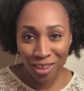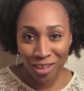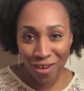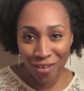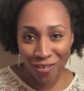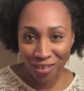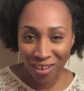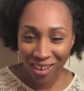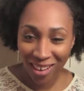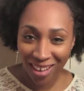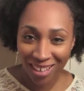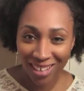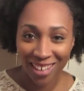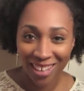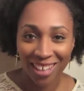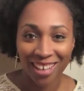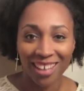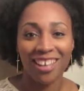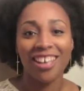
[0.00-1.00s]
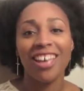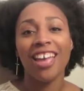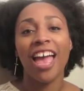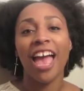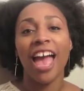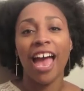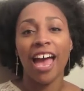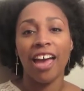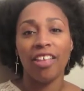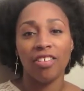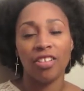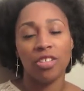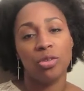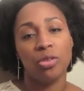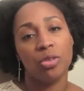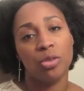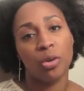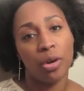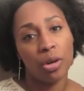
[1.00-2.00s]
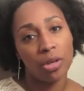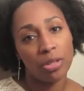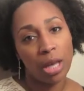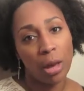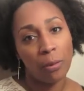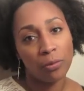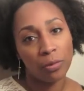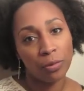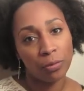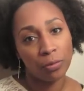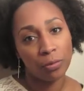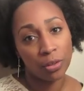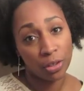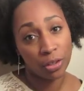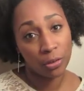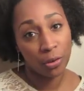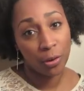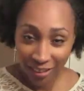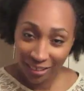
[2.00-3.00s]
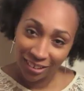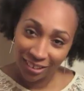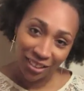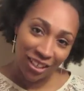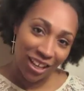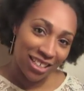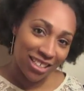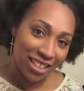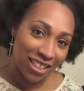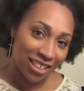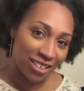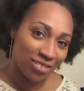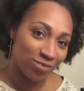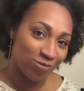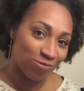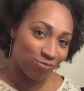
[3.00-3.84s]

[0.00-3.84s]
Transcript: the overall idea and this tutorial is helpful for you. See you guys later.